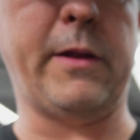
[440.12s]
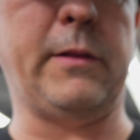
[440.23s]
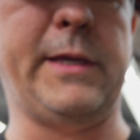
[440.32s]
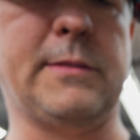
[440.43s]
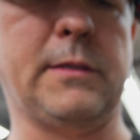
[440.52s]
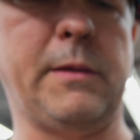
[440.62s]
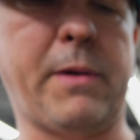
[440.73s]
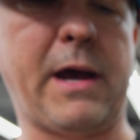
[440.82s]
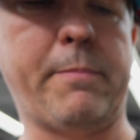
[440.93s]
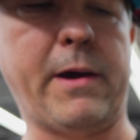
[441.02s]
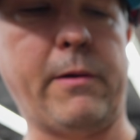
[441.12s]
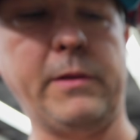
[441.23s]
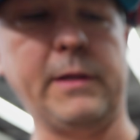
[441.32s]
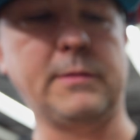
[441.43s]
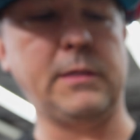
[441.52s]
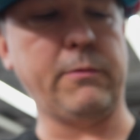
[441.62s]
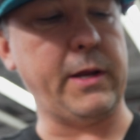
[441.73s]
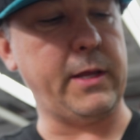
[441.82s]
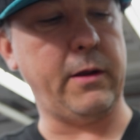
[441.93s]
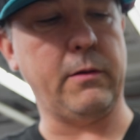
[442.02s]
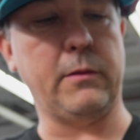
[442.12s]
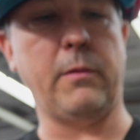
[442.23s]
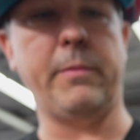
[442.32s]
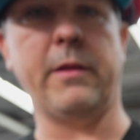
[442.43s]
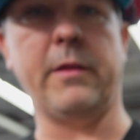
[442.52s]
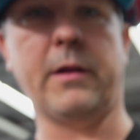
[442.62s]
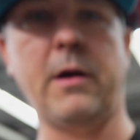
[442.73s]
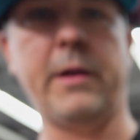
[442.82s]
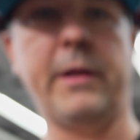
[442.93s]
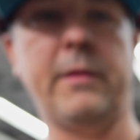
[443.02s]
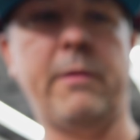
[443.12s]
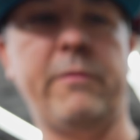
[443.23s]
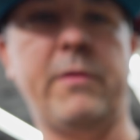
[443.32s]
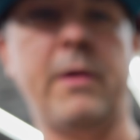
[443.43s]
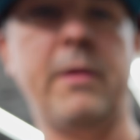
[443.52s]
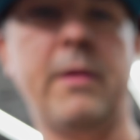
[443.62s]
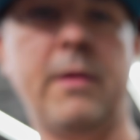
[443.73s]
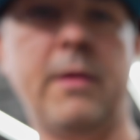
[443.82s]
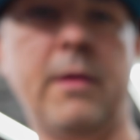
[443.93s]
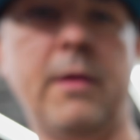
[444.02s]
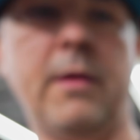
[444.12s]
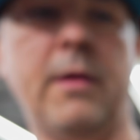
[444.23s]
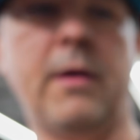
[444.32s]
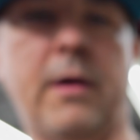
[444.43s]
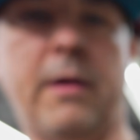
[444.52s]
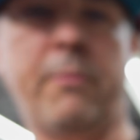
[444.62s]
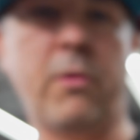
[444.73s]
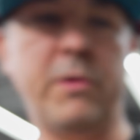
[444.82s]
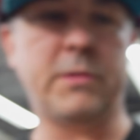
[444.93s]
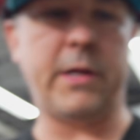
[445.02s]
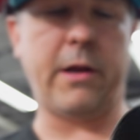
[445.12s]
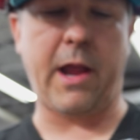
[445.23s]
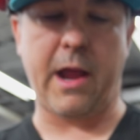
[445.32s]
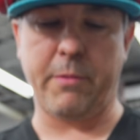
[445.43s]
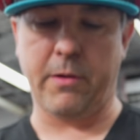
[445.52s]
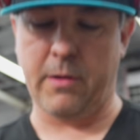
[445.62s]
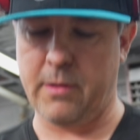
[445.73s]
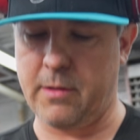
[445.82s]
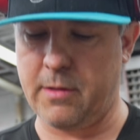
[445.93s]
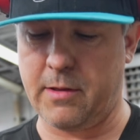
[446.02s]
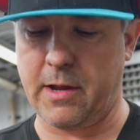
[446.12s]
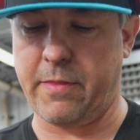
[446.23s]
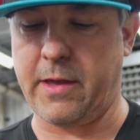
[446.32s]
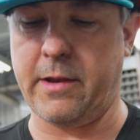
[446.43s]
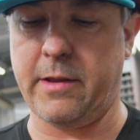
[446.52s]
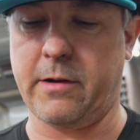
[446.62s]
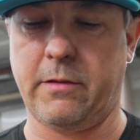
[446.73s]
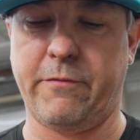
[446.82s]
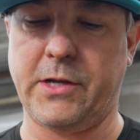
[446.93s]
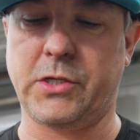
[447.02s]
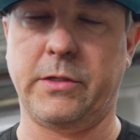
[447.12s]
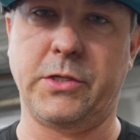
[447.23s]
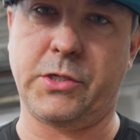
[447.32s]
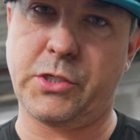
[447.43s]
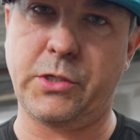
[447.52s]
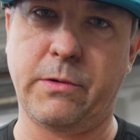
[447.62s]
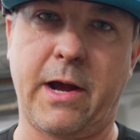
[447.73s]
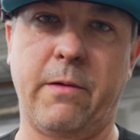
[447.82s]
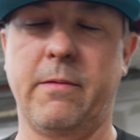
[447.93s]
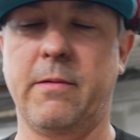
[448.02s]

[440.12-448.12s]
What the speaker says: it'll easily pop out. You can see right here a little bit of the cutting that we've done. Or use an air hammer, and then it'll eventually just shoot out.